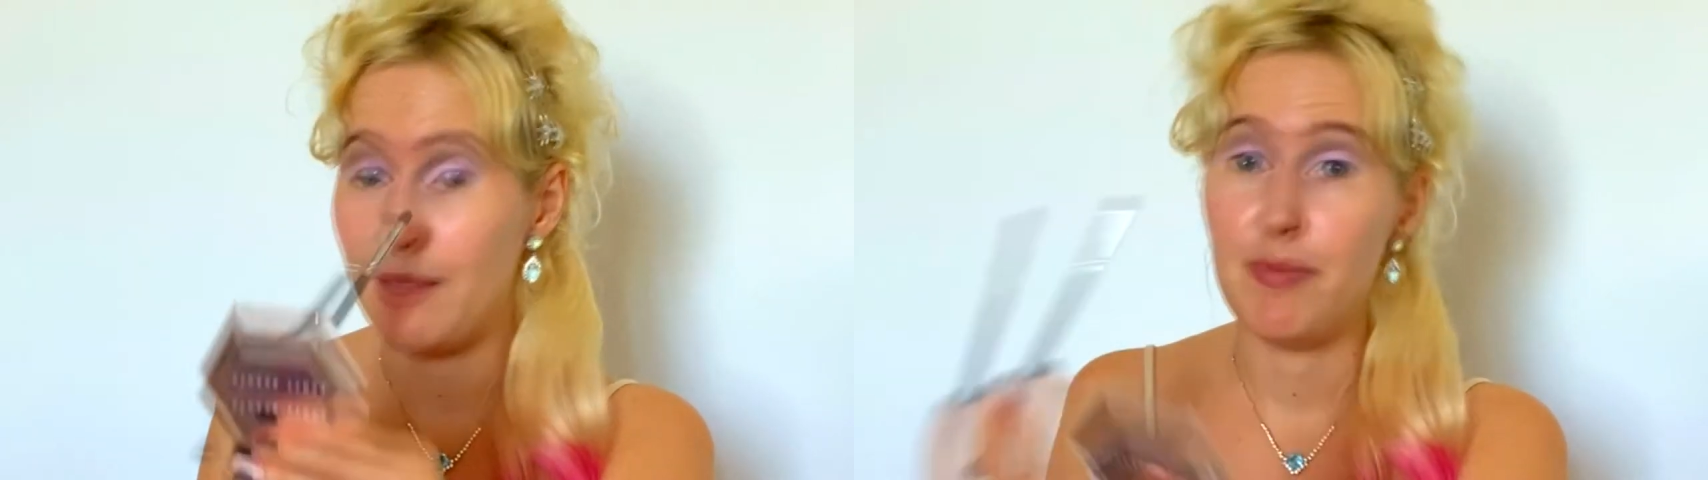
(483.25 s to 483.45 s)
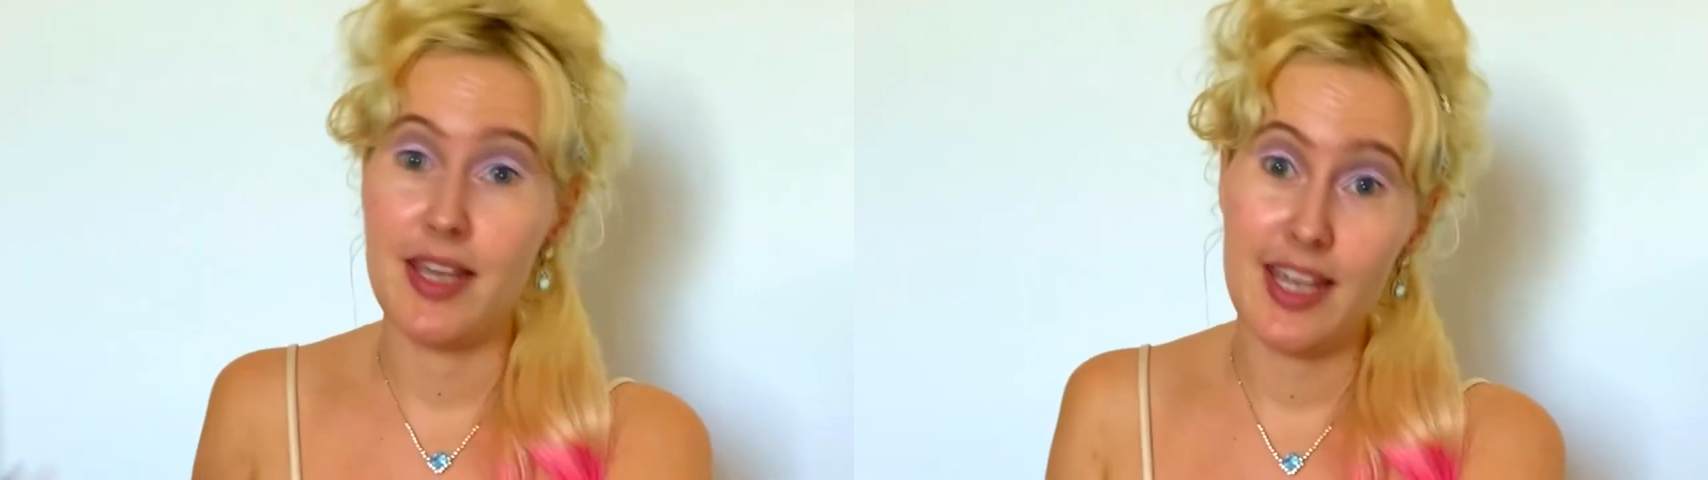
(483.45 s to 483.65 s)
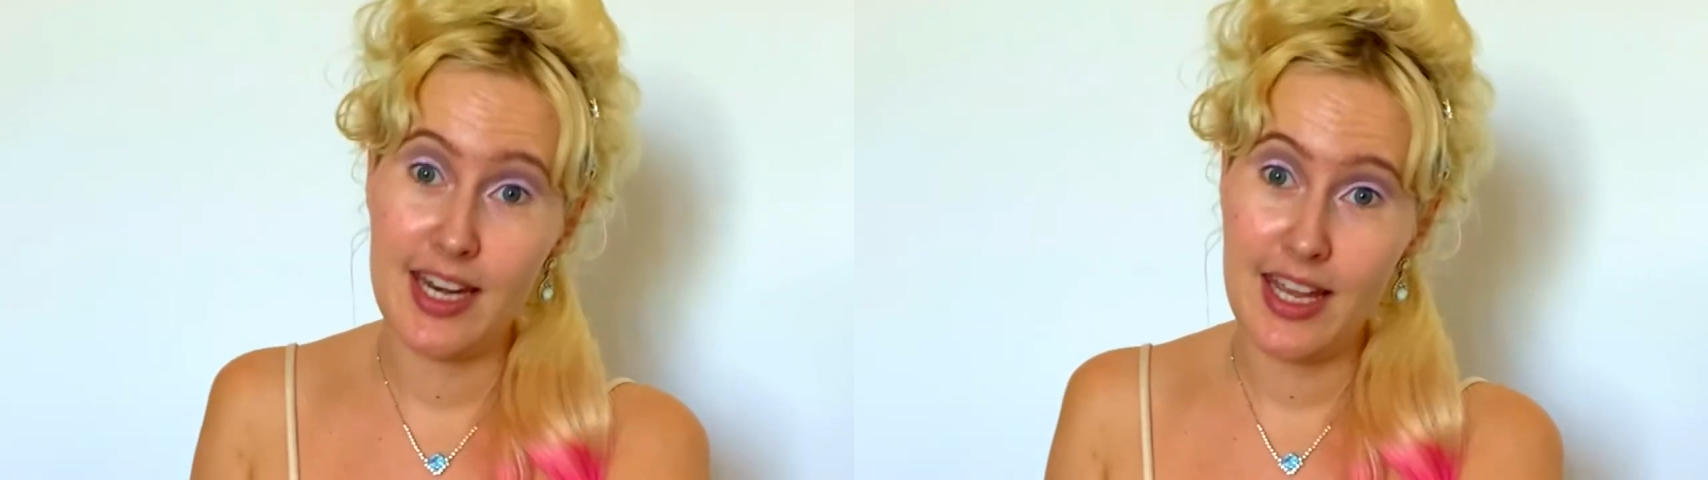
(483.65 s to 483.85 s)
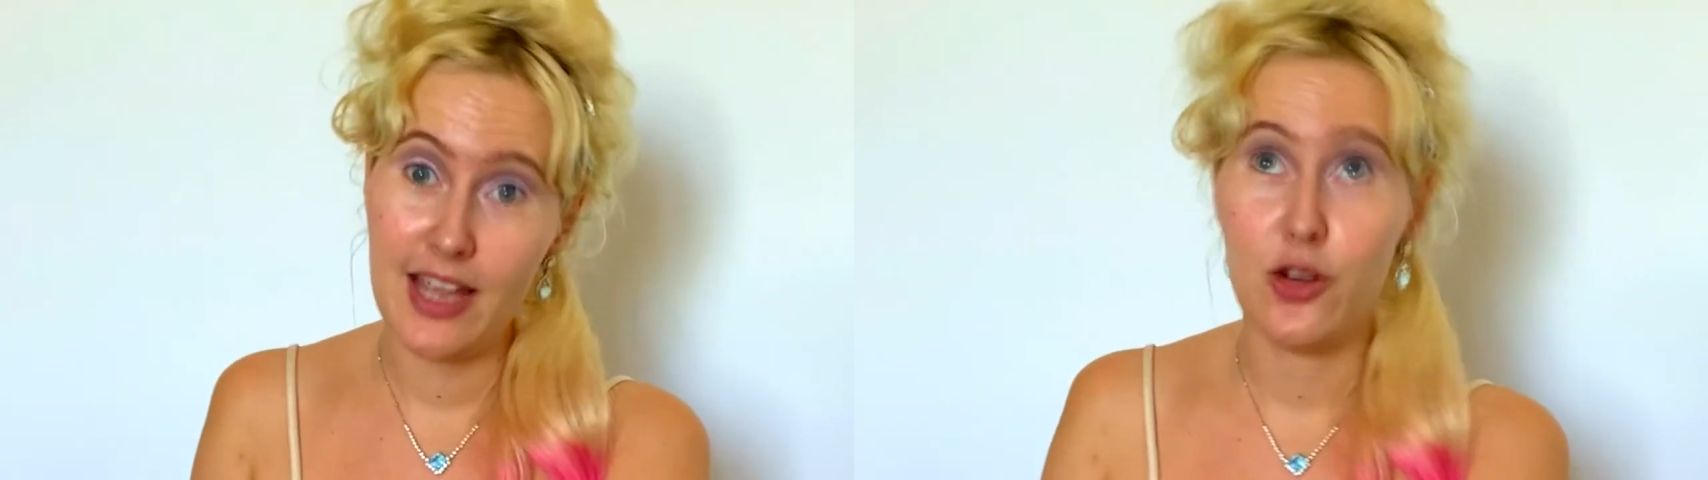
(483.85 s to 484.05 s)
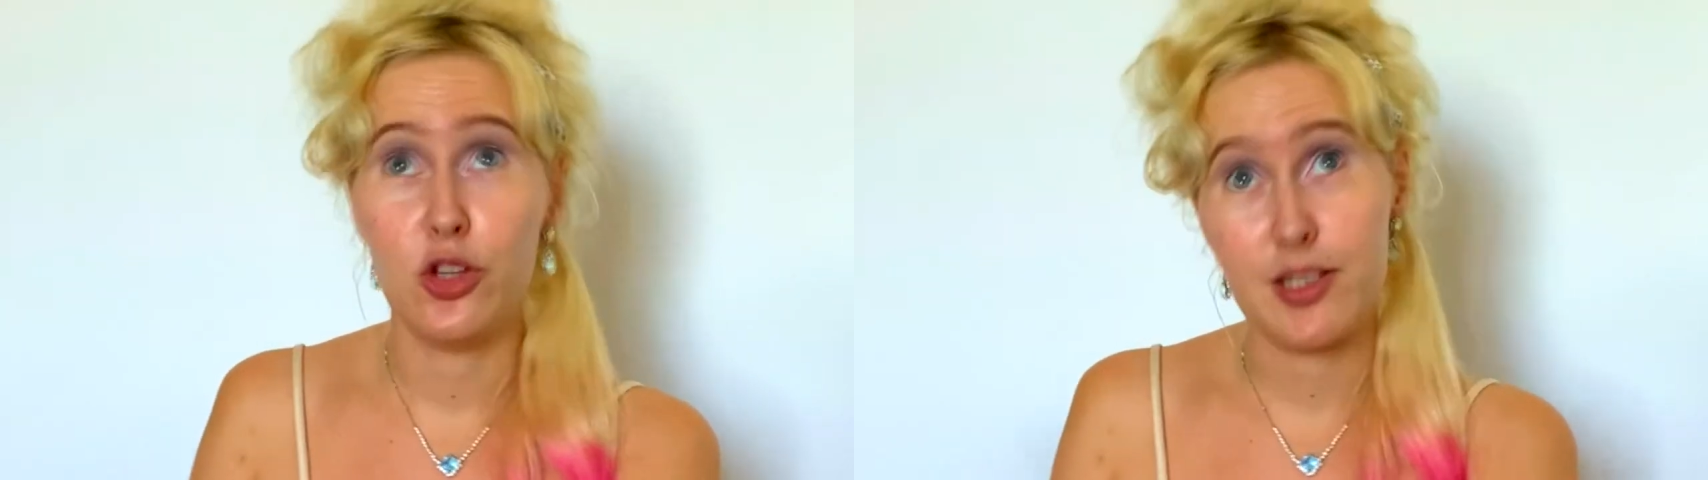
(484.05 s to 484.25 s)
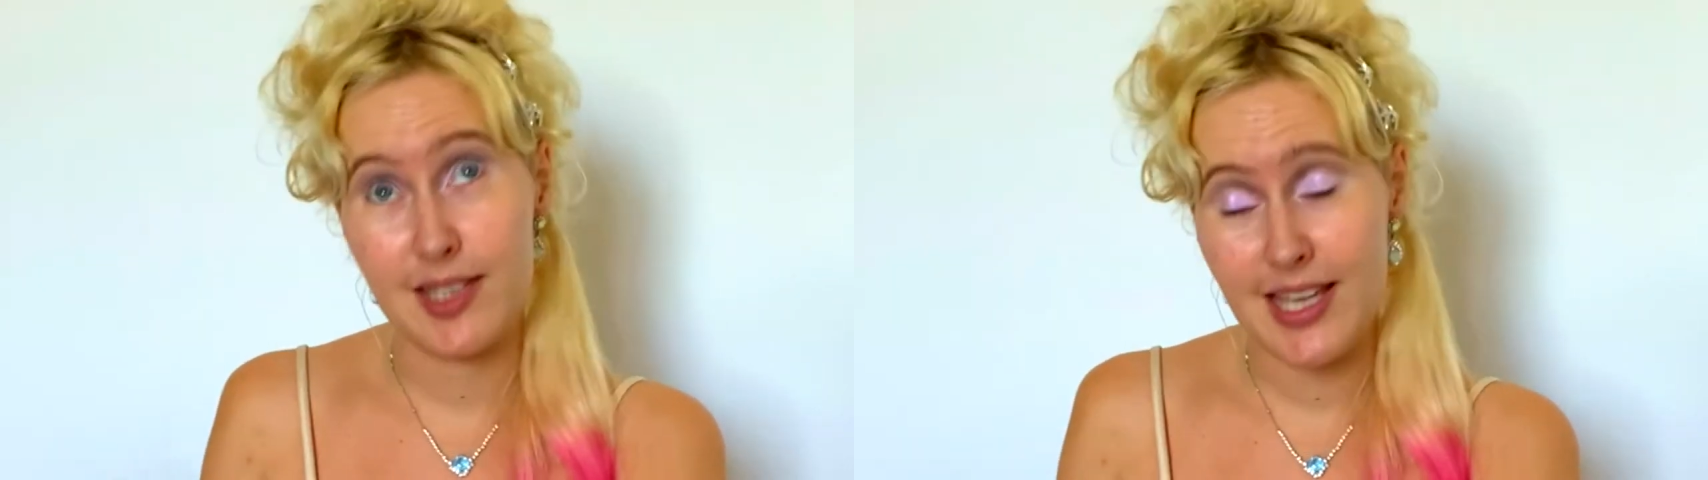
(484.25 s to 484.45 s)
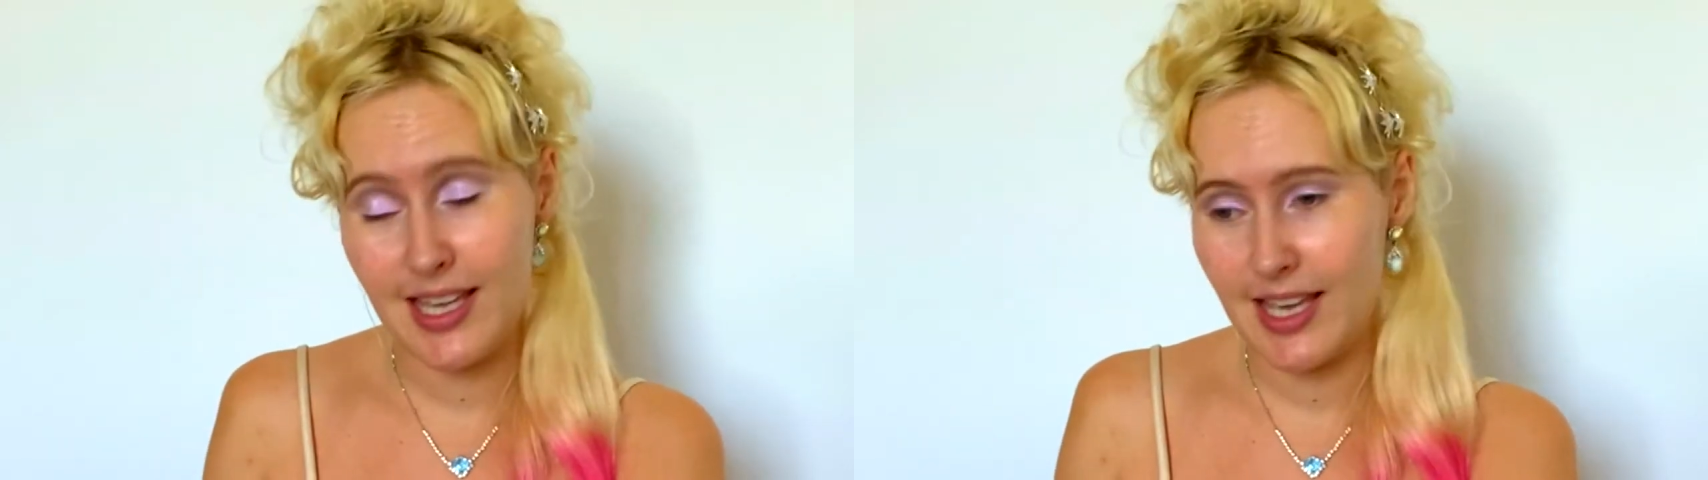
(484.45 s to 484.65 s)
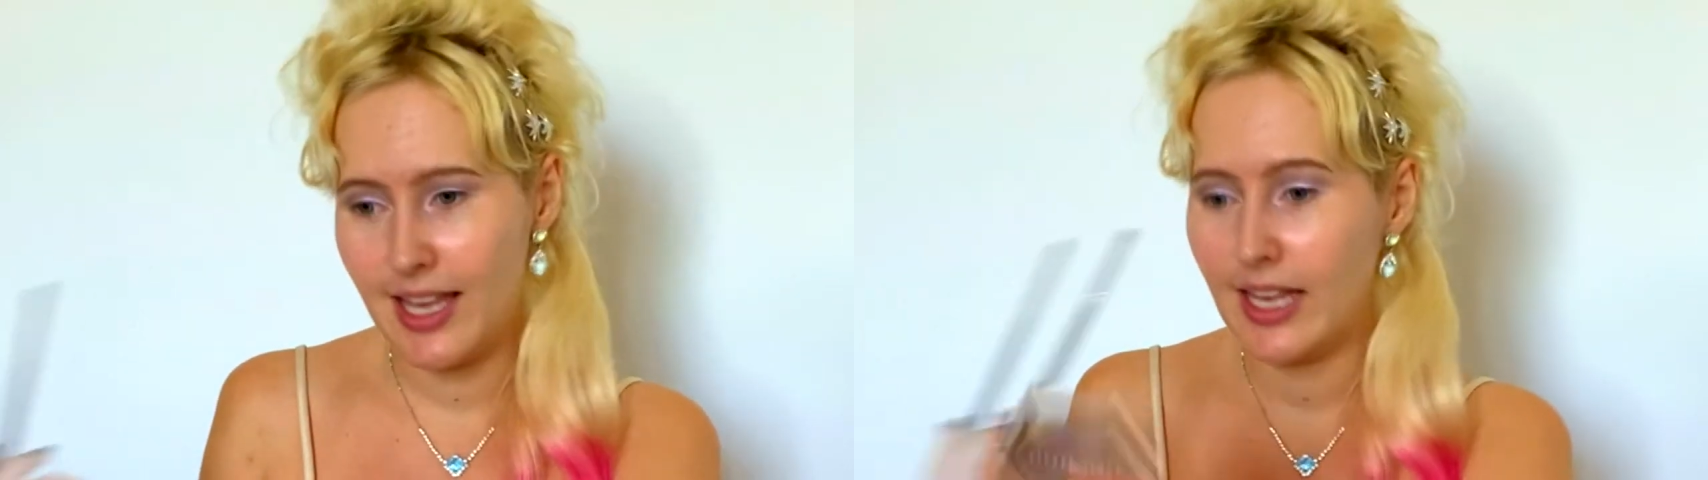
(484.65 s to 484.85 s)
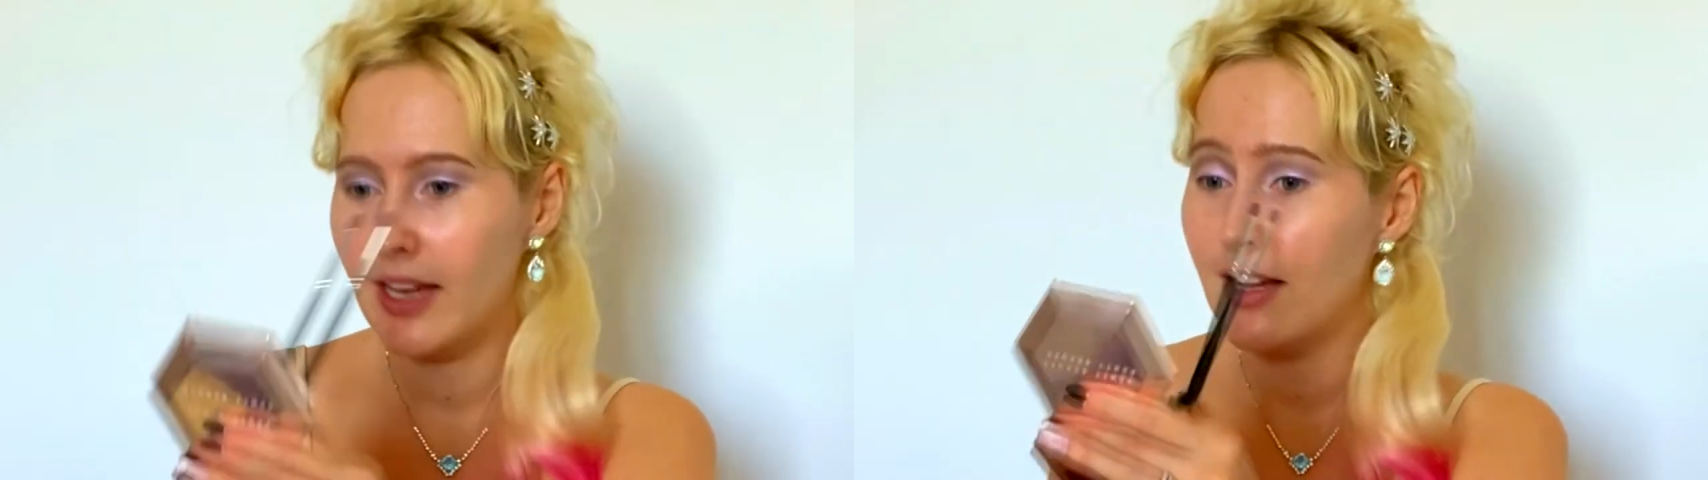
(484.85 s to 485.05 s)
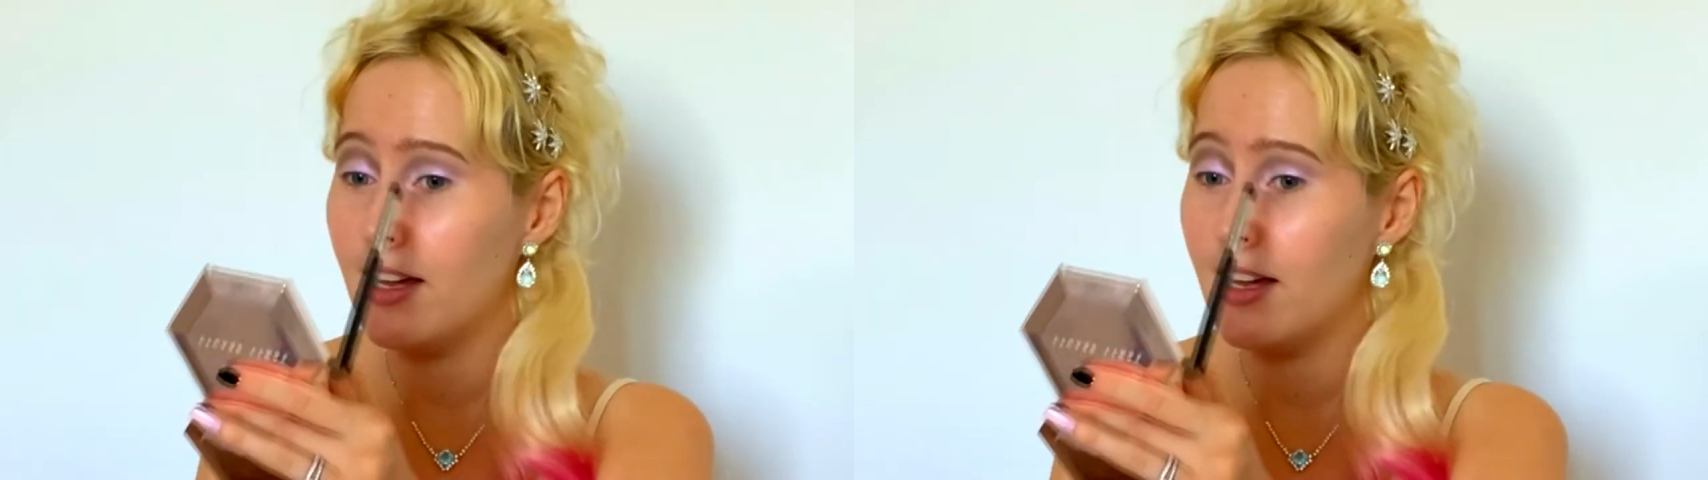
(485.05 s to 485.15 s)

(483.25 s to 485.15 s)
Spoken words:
the beginning, not the sinking.